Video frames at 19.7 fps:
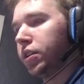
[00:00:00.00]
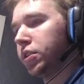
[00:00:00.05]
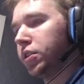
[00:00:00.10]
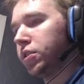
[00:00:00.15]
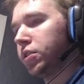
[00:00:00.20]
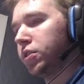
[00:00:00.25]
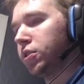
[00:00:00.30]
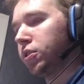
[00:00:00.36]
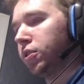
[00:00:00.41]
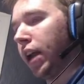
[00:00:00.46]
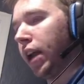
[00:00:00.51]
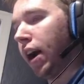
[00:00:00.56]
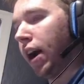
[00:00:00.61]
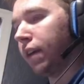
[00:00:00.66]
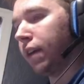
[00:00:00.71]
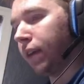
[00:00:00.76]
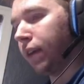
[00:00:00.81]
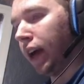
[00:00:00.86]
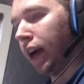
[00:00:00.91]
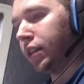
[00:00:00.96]
So now I
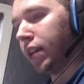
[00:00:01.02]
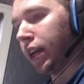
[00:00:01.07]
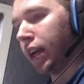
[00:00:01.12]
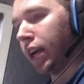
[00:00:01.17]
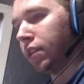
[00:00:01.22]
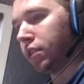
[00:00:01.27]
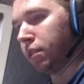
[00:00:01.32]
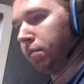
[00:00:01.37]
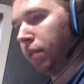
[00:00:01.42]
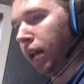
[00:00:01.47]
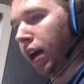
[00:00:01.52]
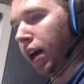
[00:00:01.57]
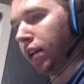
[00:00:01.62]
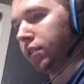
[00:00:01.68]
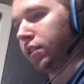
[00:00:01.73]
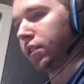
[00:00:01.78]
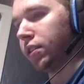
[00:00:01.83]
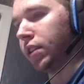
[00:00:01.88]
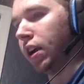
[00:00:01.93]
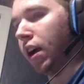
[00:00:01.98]
finally take on some
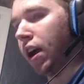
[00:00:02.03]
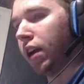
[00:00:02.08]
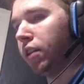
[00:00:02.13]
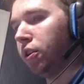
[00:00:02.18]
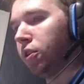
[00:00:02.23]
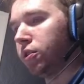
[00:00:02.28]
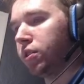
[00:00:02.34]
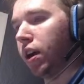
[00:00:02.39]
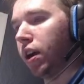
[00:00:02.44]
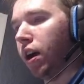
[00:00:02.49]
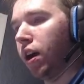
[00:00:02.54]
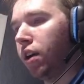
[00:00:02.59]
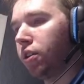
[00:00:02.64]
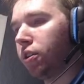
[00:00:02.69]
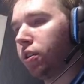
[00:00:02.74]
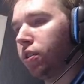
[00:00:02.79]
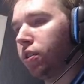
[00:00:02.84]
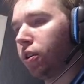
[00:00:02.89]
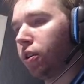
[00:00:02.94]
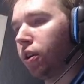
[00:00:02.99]
losses. Now I lose
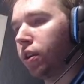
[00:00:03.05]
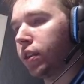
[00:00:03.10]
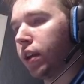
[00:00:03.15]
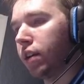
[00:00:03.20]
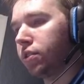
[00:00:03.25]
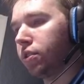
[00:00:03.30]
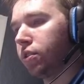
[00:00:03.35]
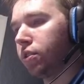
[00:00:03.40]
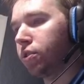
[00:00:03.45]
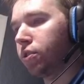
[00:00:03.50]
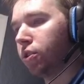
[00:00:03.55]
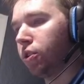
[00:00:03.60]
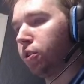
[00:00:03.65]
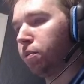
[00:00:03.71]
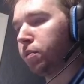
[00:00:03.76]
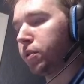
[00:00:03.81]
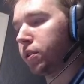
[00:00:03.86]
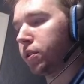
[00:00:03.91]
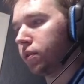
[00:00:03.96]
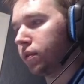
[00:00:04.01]
130,000
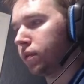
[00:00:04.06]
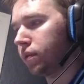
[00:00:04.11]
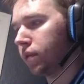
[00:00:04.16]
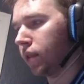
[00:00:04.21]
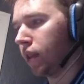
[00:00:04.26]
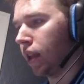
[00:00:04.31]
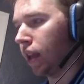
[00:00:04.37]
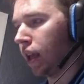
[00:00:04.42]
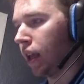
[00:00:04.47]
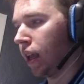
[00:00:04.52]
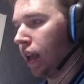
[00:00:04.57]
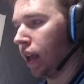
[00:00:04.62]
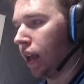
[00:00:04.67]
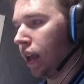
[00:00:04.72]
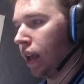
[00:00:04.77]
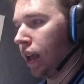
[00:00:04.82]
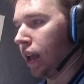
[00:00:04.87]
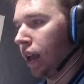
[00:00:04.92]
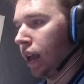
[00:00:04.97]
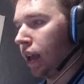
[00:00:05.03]
troops.
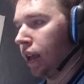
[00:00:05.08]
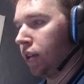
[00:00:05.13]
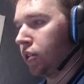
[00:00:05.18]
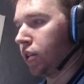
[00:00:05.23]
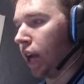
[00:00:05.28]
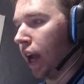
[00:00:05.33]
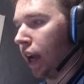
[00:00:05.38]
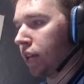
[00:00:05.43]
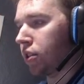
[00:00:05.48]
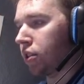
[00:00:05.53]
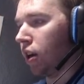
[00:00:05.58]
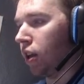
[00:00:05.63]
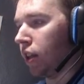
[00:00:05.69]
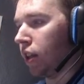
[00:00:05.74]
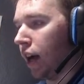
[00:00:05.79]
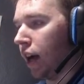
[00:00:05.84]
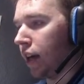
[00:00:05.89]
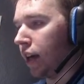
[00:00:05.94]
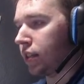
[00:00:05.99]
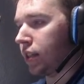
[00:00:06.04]
Jacksaw
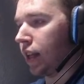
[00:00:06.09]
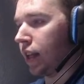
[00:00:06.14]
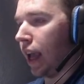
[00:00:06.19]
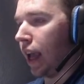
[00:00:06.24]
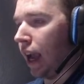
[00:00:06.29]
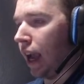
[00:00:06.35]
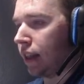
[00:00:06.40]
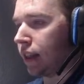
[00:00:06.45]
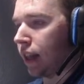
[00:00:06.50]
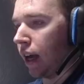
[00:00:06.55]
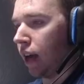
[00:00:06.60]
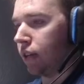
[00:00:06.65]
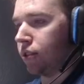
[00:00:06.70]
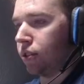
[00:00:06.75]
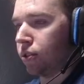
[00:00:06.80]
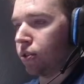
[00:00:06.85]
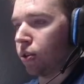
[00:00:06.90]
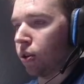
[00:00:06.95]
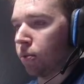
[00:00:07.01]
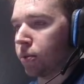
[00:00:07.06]
lost 8,000
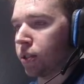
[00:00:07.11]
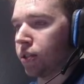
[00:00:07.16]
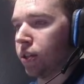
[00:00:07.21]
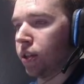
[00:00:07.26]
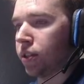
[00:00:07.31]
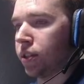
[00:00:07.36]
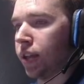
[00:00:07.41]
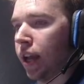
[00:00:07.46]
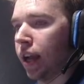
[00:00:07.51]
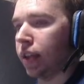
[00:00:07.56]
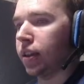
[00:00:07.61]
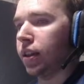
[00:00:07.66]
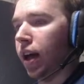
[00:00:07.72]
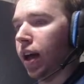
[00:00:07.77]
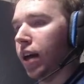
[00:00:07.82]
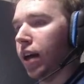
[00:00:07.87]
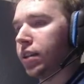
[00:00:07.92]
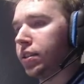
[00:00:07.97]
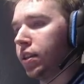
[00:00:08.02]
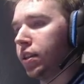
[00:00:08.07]
troops. You just take the
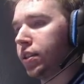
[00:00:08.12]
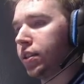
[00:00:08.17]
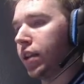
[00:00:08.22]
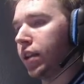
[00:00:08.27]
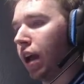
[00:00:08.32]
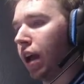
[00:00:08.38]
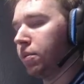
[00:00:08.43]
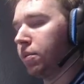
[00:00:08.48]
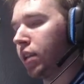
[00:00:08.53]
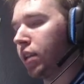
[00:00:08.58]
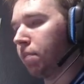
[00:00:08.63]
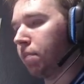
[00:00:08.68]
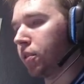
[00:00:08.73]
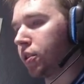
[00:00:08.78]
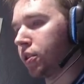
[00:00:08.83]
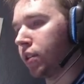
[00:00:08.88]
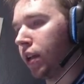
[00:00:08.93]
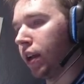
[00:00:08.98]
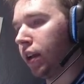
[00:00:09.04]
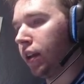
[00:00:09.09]
losses times
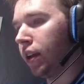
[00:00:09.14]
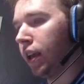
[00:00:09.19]
10%.